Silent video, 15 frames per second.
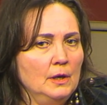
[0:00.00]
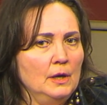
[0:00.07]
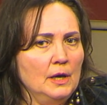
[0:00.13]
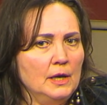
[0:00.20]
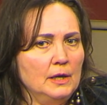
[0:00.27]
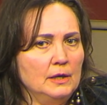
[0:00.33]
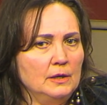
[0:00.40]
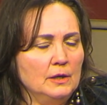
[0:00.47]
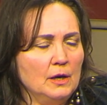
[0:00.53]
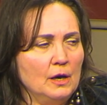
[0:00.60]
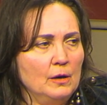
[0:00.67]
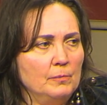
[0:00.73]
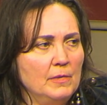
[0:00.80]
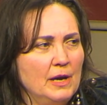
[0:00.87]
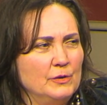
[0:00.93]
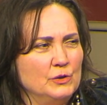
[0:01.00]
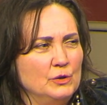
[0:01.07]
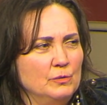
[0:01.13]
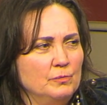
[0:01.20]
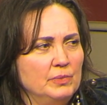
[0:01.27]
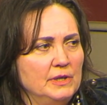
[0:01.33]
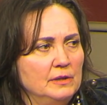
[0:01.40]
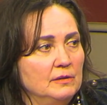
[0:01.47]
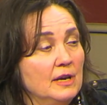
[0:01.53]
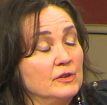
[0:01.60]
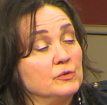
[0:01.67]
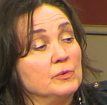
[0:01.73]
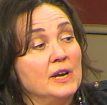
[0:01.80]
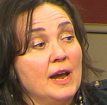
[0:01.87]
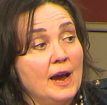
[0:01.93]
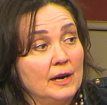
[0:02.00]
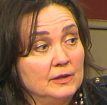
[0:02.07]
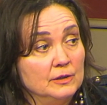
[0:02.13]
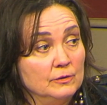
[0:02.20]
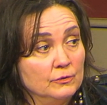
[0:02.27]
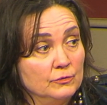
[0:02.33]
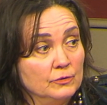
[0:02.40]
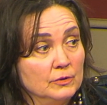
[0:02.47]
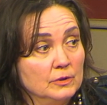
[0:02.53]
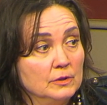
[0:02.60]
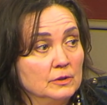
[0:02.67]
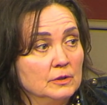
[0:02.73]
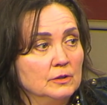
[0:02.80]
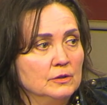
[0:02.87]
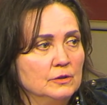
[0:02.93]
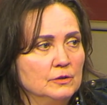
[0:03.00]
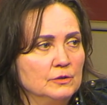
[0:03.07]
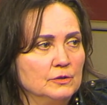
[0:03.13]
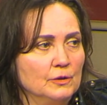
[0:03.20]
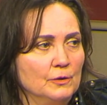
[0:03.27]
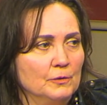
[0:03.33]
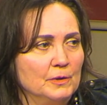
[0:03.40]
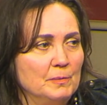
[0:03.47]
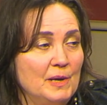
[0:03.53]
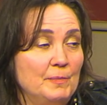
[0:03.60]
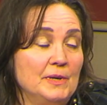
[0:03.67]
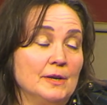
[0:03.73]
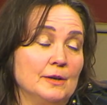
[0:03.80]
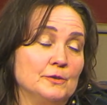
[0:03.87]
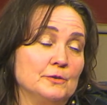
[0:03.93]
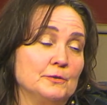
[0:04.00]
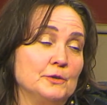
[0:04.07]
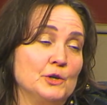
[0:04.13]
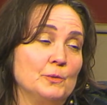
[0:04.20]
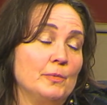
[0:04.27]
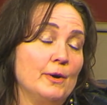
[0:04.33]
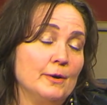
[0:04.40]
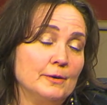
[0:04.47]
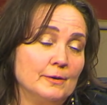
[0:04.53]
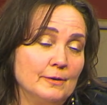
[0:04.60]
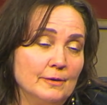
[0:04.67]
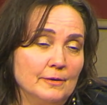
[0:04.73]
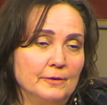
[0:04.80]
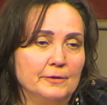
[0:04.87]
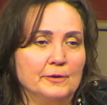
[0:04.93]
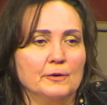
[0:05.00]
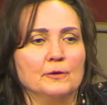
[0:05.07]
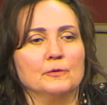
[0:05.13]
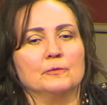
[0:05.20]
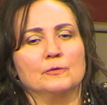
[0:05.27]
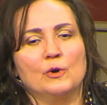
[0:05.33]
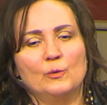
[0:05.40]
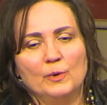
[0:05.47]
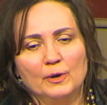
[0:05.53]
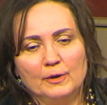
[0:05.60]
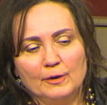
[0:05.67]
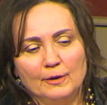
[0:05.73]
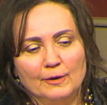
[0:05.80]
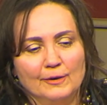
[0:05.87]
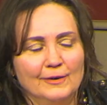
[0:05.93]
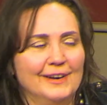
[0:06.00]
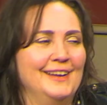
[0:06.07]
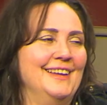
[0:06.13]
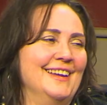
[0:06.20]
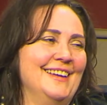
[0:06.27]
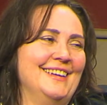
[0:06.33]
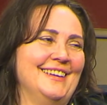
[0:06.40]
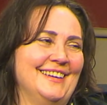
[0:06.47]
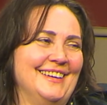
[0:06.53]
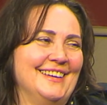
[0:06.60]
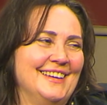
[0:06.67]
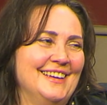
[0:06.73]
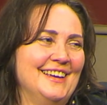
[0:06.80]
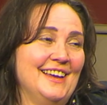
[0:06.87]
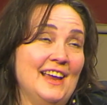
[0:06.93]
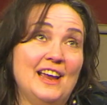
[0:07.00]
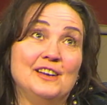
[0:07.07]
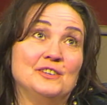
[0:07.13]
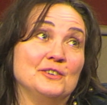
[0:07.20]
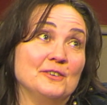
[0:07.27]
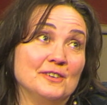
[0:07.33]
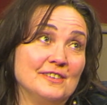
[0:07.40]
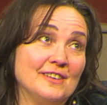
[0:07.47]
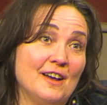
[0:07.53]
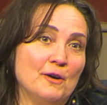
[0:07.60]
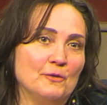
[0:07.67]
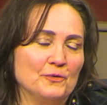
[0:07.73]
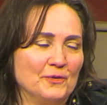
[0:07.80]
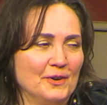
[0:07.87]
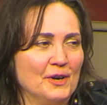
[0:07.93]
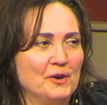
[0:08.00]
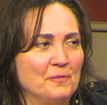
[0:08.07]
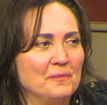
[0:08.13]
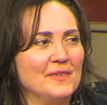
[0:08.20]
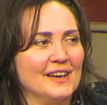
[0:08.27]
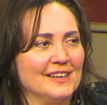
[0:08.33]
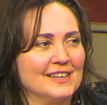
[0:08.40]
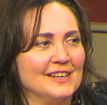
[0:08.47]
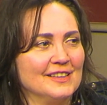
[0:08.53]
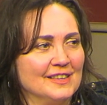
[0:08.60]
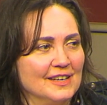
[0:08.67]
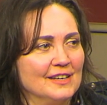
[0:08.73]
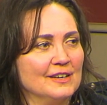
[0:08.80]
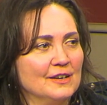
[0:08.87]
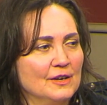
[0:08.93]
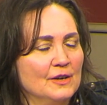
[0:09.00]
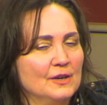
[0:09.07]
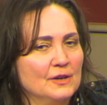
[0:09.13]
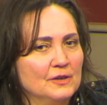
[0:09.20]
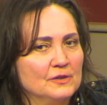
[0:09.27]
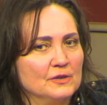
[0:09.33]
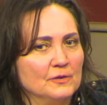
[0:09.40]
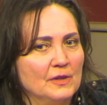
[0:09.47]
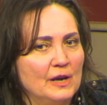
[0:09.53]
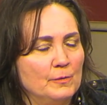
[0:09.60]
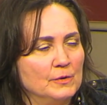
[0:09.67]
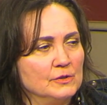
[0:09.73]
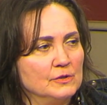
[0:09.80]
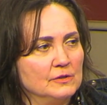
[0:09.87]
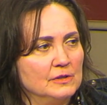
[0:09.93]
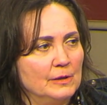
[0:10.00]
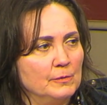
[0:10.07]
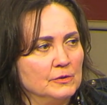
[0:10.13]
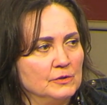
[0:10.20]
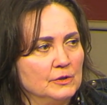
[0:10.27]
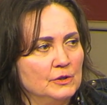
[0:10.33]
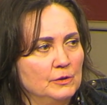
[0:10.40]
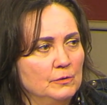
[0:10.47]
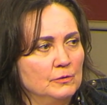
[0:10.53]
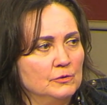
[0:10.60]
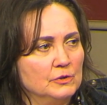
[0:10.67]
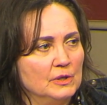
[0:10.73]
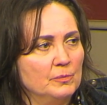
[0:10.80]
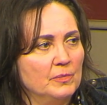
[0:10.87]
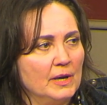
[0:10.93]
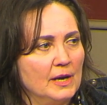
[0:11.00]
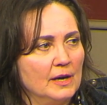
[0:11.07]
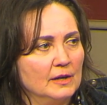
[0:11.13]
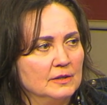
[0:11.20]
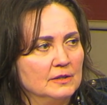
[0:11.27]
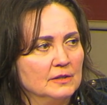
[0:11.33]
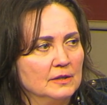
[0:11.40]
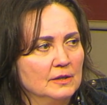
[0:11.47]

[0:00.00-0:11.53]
And has you be less reactive. So you might be nicer to your partner or your coworker and to yourself, that kind of thing. So that was a huge impact.